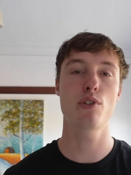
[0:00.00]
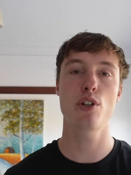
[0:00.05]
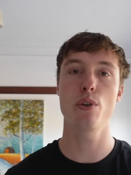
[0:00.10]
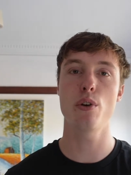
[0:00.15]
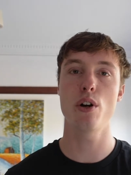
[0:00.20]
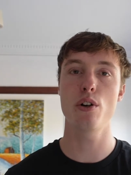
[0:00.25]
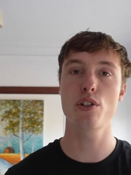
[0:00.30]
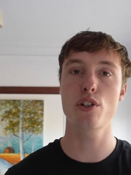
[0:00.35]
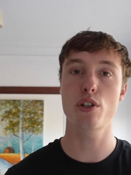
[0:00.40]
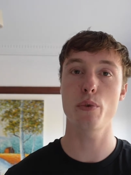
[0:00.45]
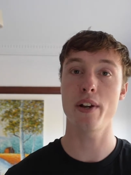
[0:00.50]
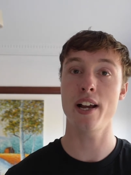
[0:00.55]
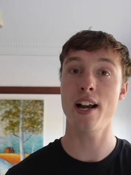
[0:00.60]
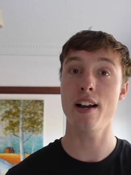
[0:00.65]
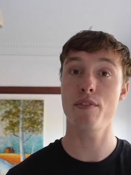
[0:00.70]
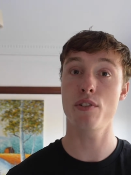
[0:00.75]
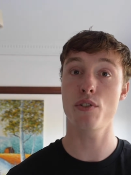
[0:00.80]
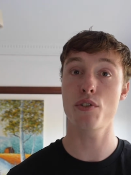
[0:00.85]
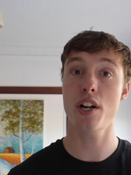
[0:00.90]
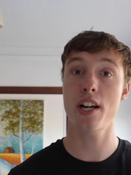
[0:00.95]
hosts that we
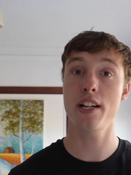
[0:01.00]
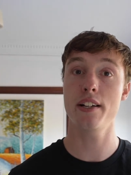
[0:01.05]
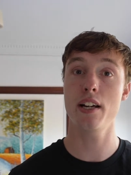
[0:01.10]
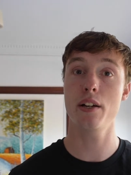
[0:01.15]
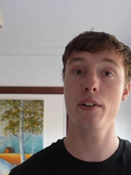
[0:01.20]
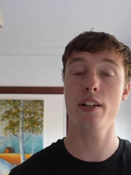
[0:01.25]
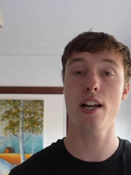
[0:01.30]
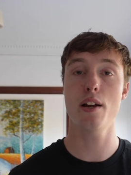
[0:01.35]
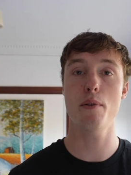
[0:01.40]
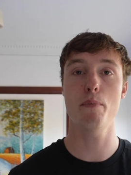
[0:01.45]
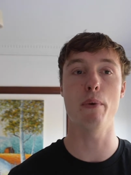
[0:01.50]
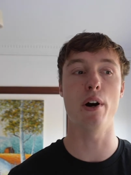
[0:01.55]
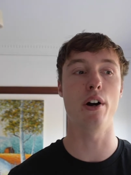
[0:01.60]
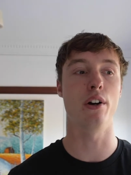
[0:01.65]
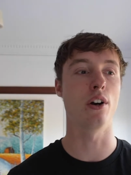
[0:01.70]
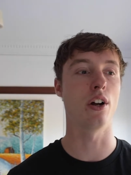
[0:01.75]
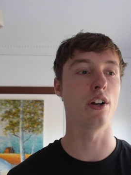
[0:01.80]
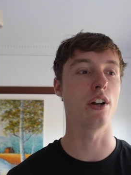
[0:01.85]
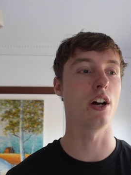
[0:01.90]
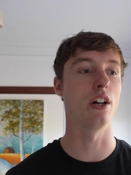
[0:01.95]
haven't tried out yet, but
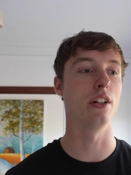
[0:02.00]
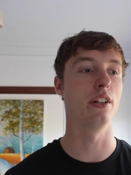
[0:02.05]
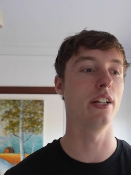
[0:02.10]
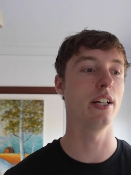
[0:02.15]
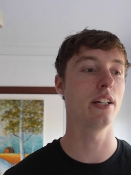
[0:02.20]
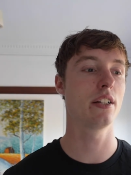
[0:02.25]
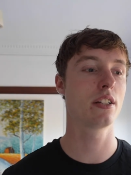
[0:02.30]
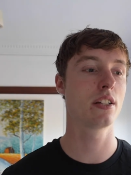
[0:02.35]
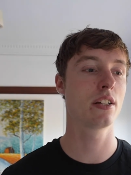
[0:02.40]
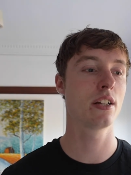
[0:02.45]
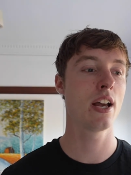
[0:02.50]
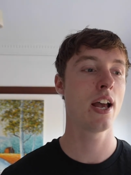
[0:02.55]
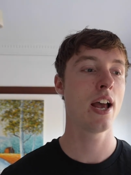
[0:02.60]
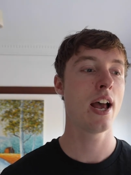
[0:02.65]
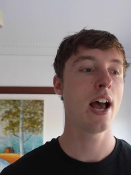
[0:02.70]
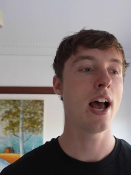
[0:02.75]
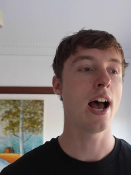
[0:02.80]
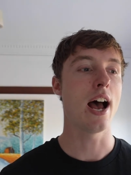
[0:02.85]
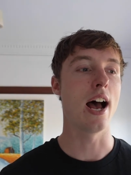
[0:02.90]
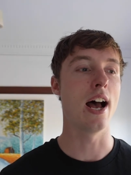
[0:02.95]
are on our list.
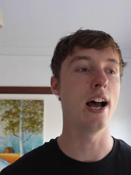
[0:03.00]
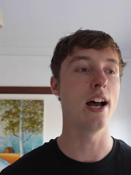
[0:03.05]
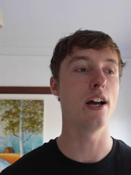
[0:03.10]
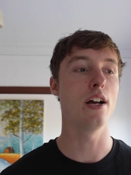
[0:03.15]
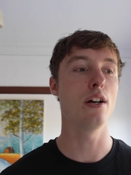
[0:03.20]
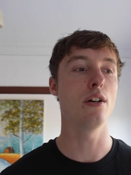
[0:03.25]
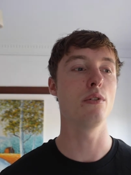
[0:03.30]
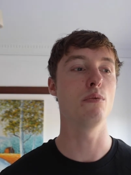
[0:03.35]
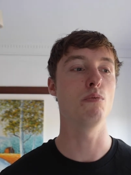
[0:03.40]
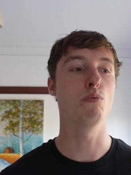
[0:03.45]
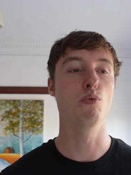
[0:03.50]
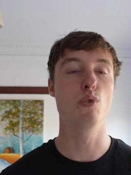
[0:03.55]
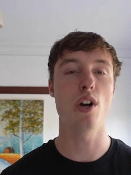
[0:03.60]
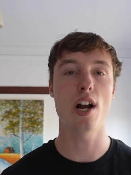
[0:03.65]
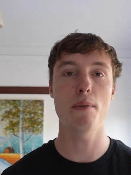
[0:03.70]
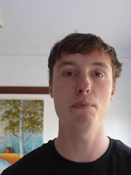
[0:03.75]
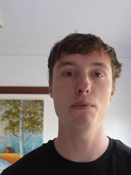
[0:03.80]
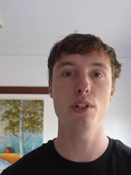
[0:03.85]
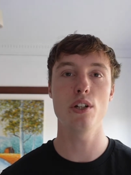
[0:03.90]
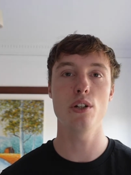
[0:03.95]

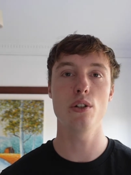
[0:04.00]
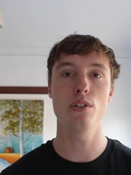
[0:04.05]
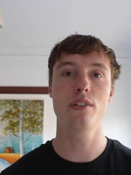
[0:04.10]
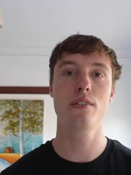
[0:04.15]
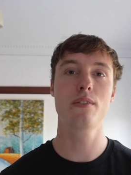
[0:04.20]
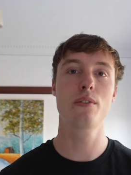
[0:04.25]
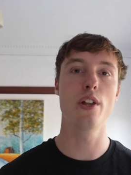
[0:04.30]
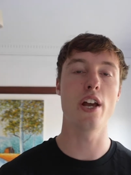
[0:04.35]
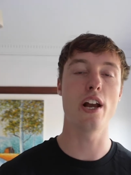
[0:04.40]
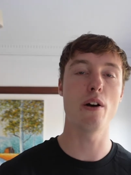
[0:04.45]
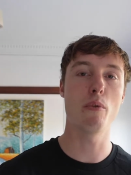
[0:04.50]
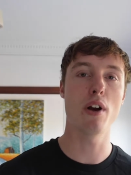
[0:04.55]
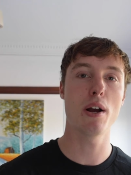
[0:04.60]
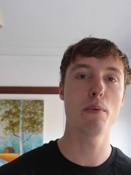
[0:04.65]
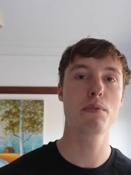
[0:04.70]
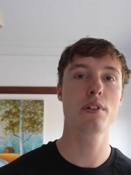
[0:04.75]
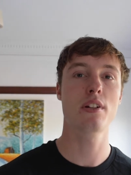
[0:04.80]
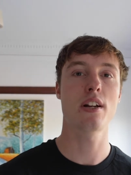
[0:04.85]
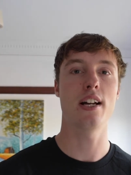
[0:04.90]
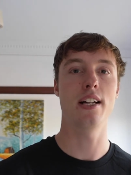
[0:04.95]
Ramnode, their
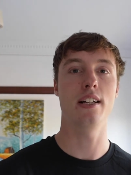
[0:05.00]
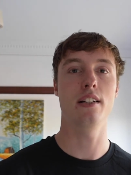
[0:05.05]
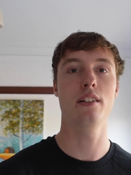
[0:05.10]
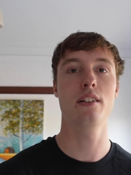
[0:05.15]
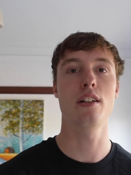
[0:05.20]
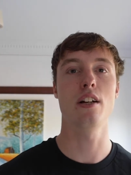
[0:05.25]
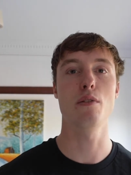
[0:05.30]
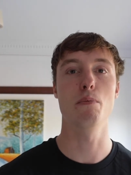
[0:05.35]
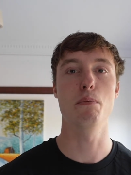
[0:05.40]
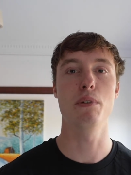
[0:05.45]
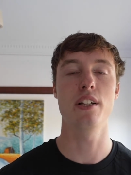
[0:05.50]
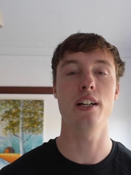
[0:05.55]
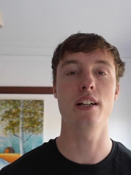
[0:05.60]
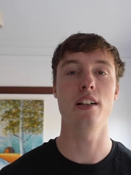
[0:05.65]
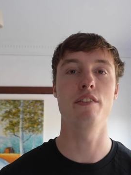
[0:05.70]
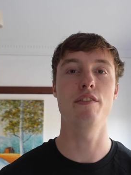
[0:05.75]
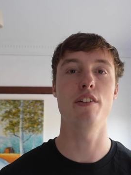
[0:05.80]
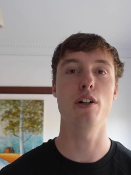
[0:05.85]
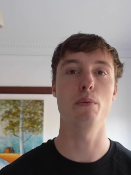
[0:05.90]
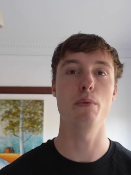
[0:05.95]
website doesn't
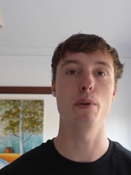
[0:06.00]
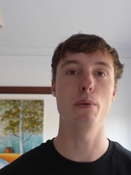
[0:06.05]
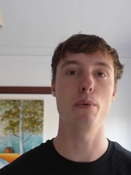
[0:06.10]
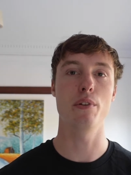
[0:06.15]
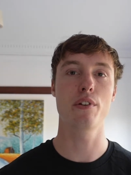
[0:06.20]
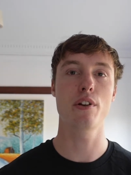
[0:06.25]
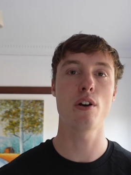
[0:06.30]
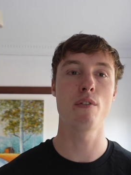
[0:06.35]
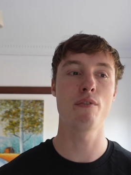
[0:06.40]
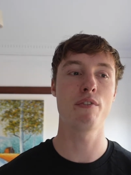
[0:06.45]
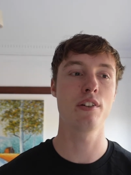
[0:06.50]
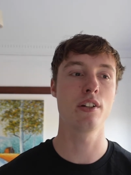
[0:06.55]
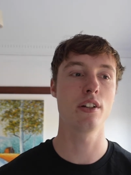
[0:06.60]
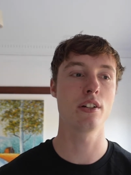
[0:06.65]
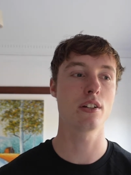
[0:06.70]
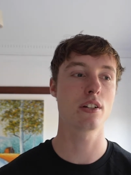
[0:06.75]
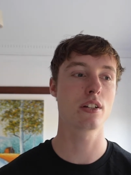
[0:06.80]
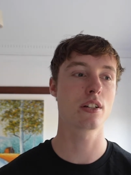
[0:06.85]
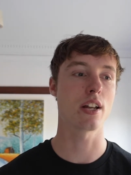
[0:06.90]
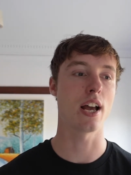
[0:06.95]
particularly fill me with
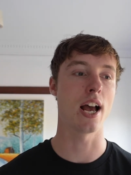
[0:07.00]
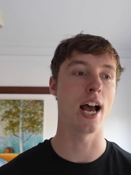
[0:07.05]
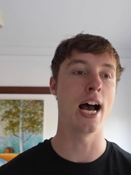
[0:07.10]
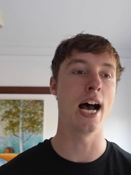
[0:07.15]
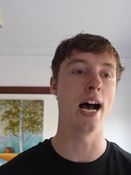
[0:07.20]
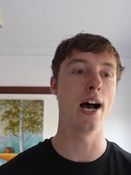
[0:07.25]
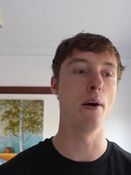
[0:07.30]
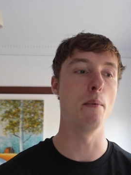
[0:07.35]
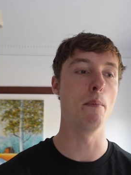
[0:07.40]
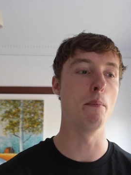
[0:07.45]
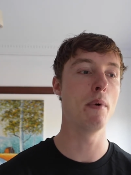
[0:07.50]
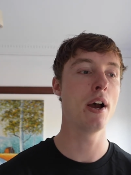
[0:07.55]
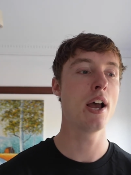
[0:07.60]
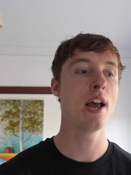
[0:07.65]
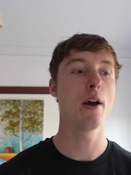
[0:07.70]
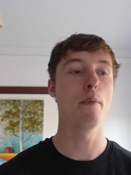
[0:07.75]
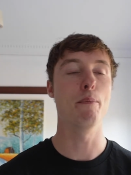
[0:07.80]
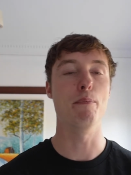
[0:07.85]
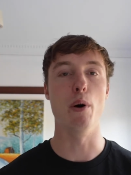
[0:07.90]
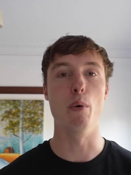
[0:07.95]
confidence, but
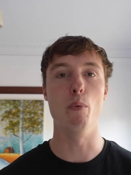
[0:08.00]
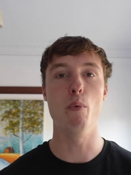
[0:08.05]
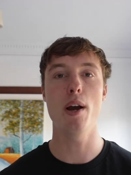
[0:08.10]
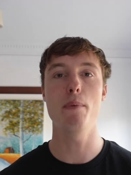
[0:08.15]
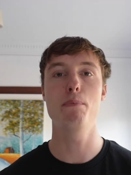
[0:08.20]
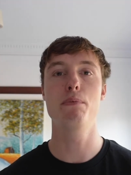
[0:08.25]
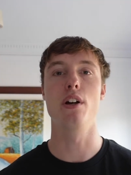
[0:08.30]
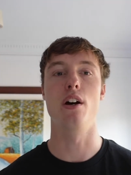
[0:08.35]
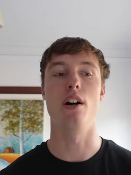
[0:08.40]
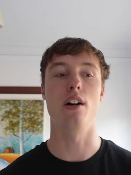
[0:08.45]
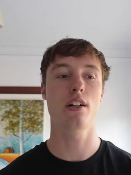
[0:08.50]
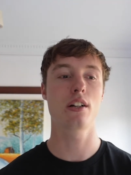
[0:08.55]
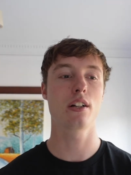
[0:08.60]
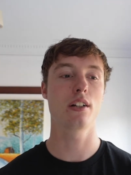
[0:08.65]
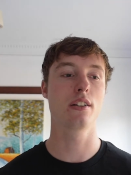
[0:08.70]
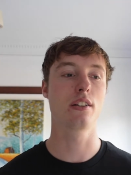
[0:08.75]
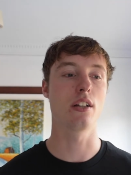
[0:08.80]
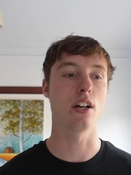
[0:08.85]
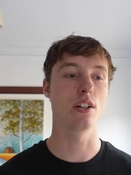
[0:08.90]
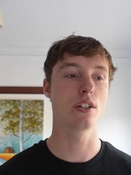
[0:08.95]

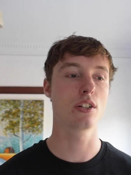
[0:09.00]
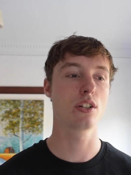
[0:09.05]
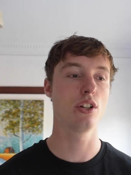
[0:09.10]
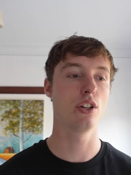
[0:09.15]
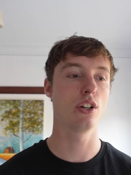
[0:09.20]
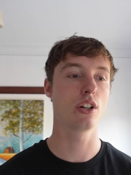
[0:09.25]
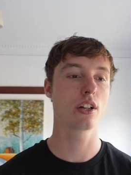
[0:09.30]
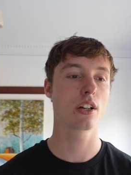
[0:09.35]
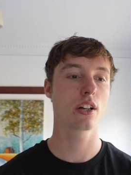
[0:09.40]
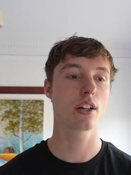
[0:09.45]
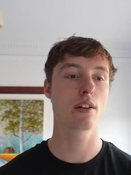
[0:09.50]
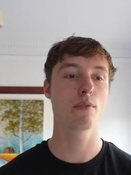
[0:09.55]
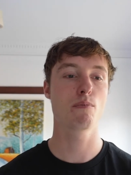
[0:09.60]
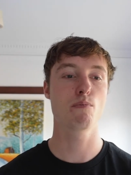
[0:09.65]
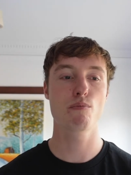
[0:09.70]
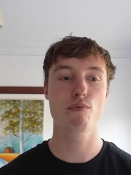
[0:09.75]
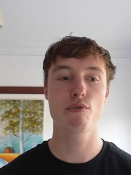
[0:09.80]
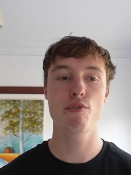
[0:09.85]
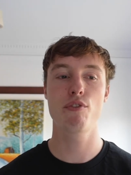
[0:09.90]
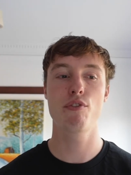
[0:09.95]
WebDoc does look
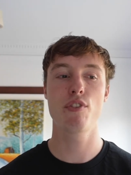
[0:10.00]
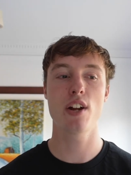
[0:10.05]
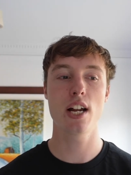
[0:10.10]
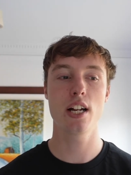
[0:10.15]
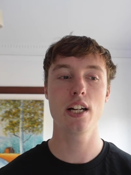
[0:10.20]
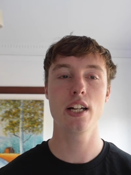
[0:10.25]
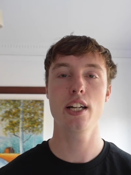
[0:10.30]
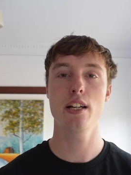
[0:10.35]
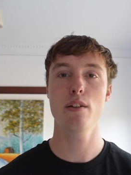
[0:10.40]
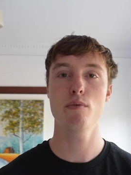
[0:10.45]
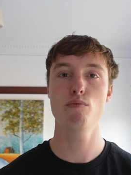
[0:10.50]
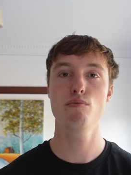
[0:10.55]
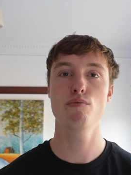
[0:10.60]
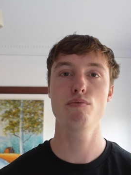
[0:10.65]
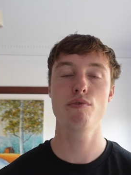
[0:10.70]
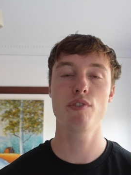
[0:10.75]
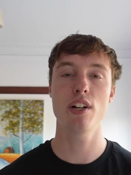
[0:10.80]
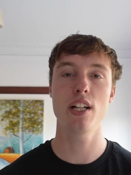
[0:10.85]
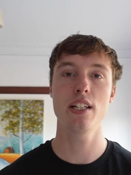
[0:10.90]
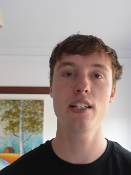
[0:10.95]
fairly
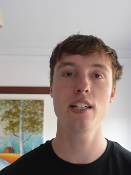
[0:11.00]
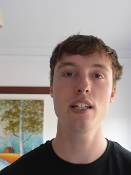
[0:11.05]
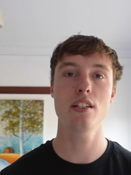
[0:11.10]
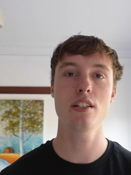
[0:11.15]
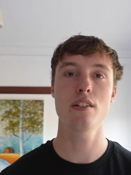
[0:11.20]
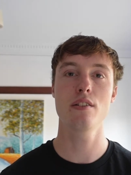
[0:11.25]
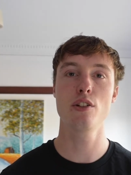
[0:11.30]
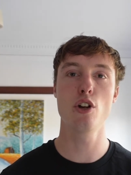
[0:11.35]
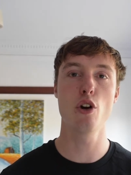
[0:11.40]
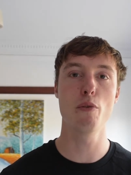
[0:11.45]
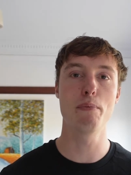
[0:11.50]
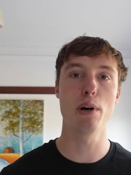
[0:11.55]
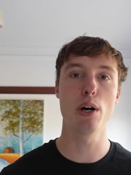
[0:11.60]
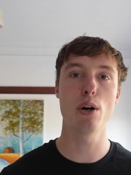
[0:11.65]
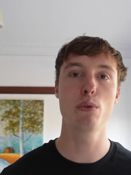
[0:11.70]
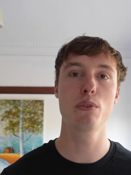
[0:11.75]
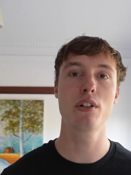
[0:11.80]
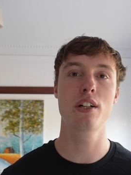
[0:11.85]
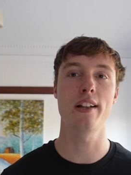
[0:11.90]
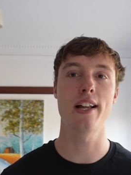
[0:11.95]
fairly decent, no
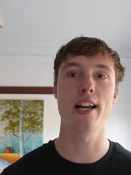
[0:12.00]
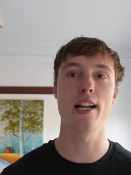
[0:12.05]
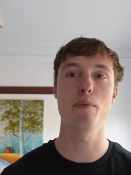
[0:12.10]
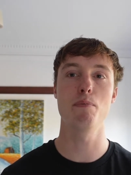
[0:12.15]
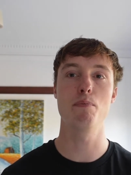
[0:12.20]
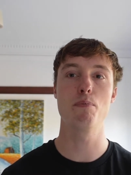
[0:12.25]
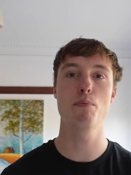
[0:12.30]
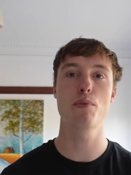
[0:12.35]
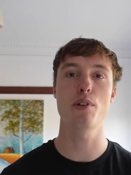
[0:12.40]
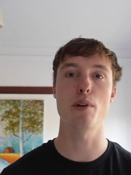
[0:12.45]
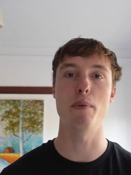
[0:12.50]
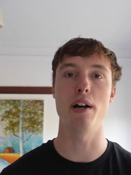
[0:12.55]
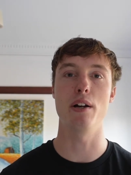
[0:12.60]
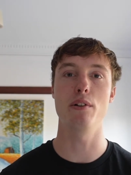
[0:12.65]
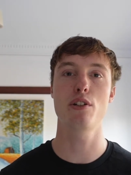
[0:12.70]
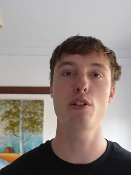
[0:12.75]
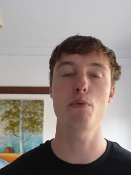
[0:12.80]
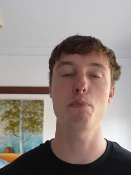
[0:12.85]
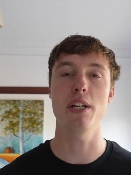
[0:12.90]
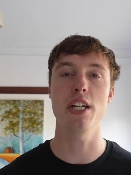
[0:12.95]
bold claims
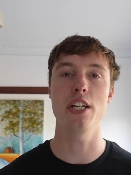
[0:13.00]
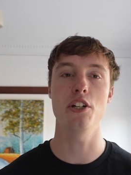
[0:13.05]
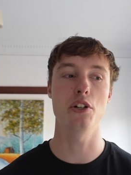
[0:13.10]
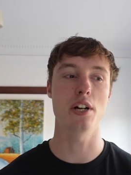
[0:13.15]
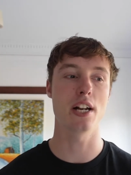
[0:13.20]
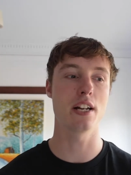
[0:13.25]
about speed or